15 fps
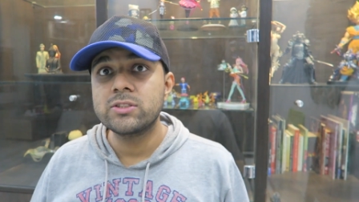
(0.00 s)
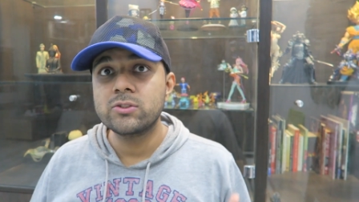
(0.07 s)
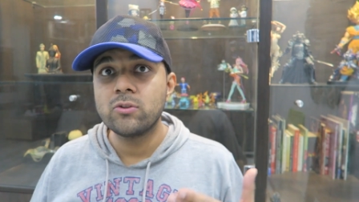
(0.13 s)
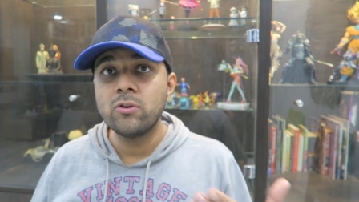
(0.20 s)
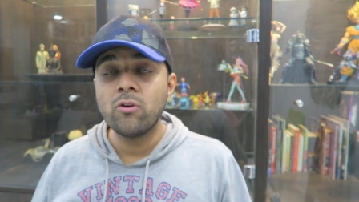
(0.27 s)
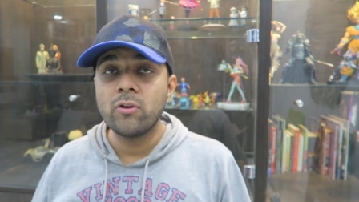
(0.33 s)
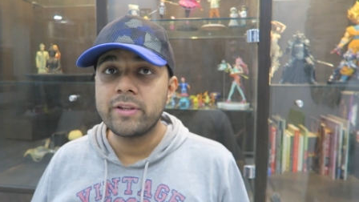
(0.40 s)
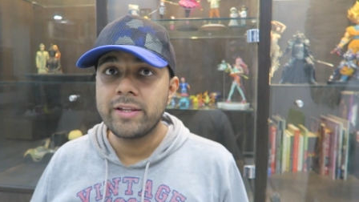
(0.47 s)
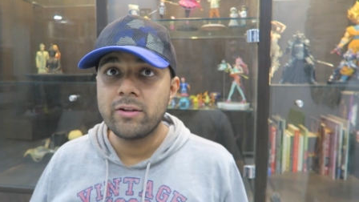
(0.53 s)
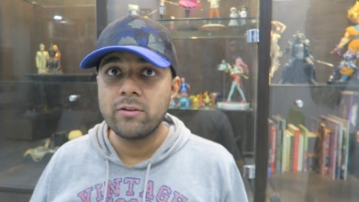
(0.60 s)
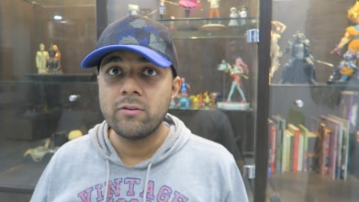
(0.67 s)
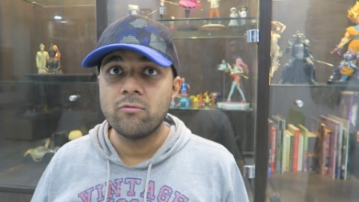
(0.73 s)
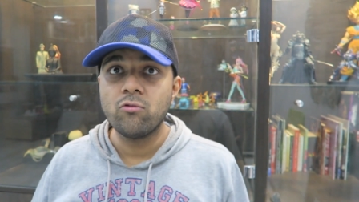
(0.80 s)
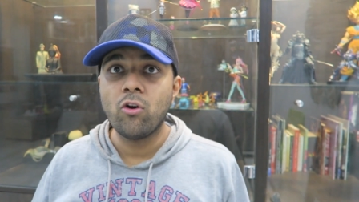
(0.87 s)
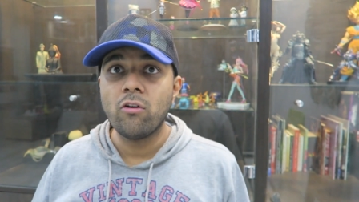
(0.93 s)
good on
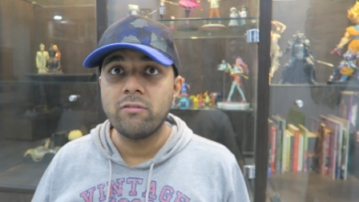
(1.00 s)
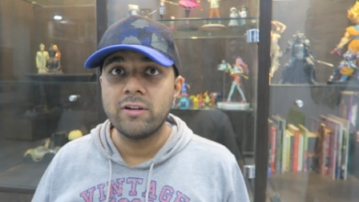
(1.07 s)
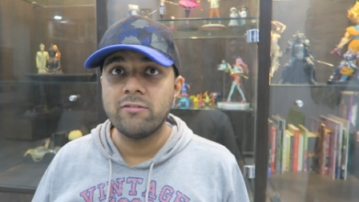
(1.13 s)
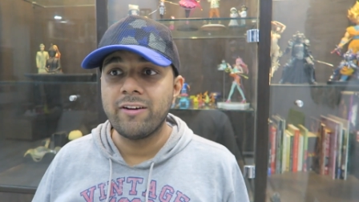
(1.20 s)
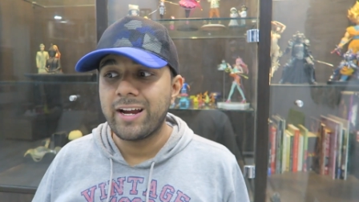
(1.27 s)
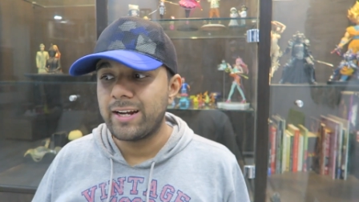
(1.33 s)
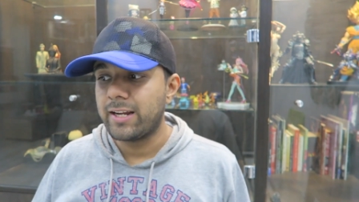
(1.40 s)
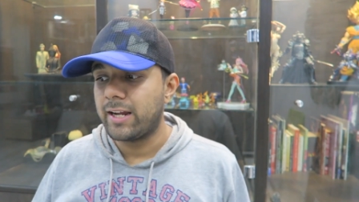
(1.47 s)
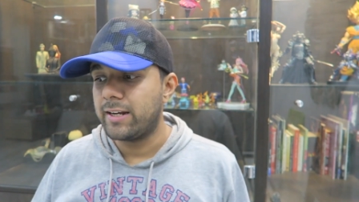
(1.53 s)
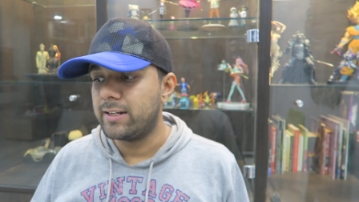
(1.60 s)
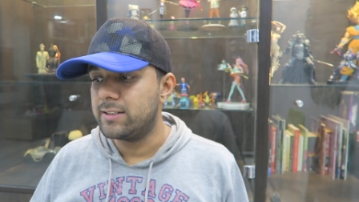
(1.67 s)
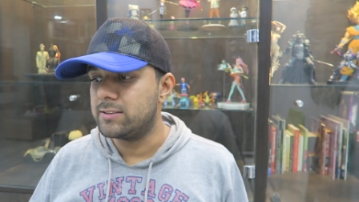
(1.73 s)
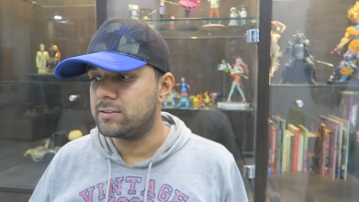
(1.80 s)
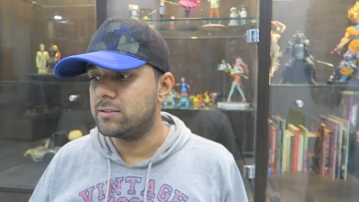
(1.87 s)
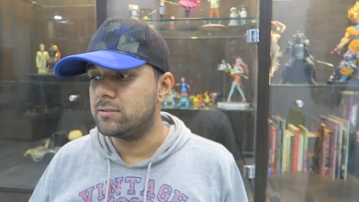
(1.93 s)
the Huawei
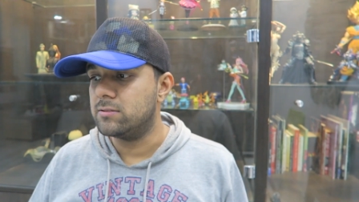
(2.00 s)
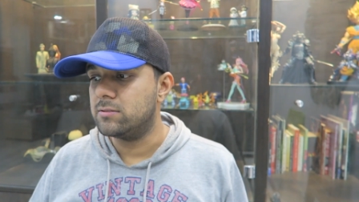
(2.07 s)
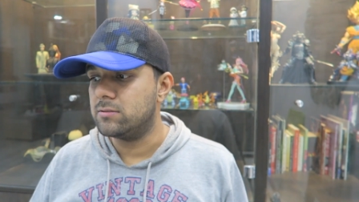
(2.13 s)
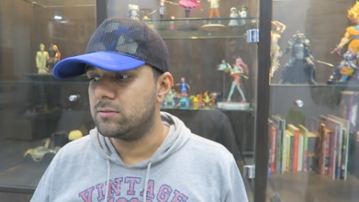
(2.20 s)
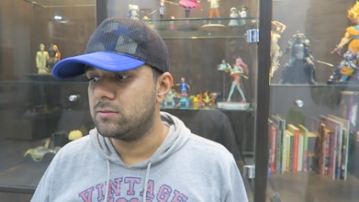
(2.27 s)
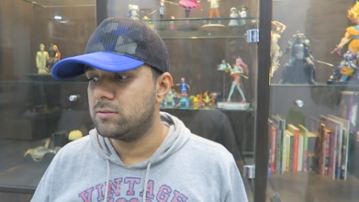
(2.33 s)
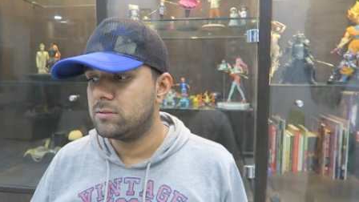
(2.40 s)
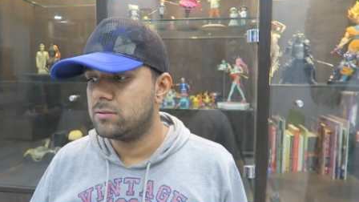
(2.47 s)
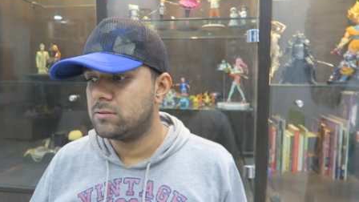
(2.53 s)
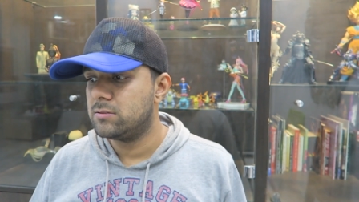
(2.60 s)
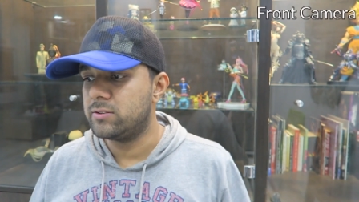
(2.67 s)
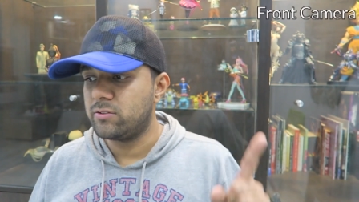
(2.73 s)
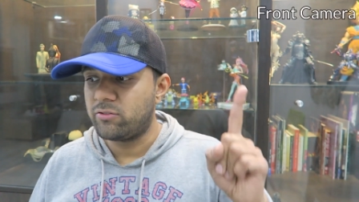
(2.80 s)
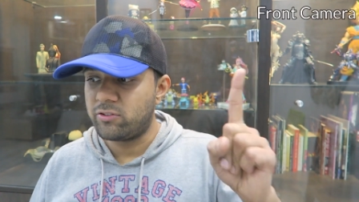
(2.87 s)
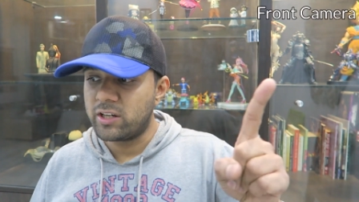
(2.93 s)
Y9
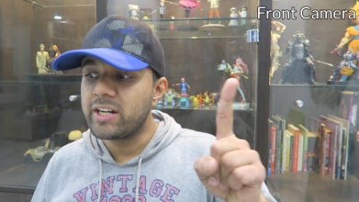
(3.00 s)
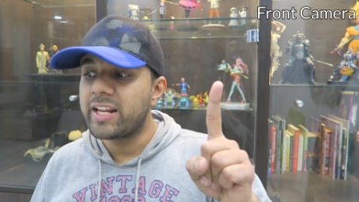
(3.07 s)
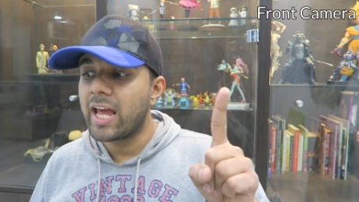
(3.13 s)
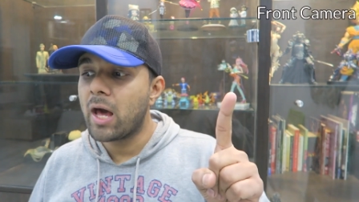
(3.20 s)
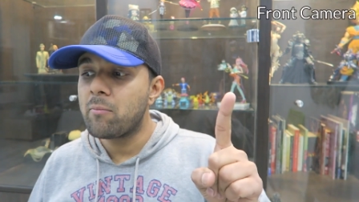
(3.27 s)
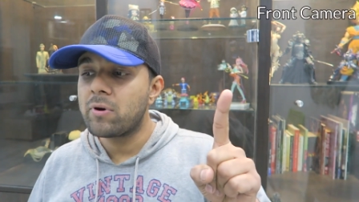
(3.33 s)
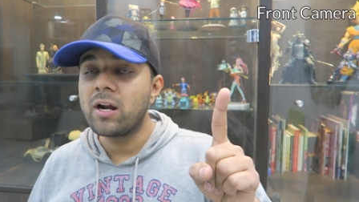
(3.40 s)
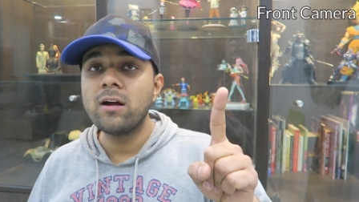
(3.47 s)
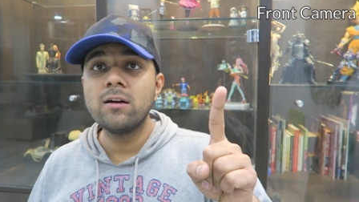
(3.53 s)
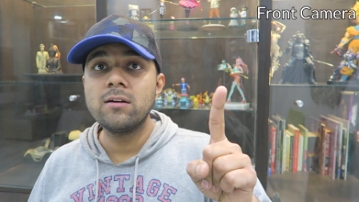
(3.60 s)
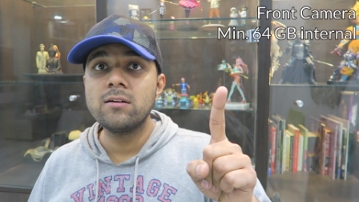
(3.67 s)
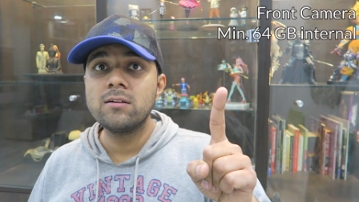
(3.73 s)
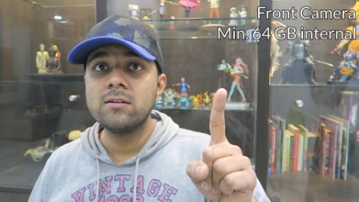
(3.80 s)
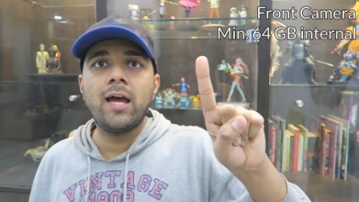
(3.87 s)
is the front camera.